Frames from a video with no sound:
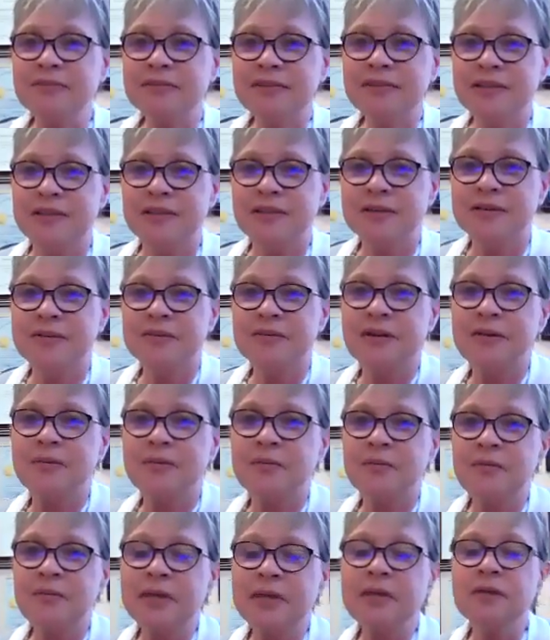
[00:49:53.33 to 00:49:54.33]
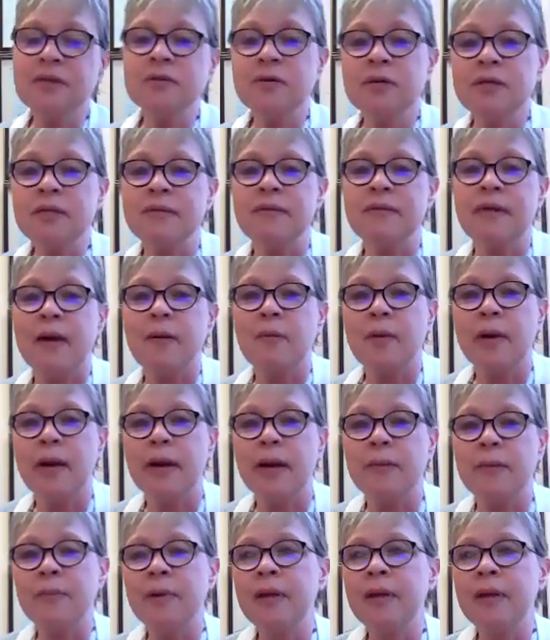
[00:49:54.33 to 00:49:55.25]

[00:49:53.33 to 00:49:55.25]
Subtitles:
you know, and we can look at it that way.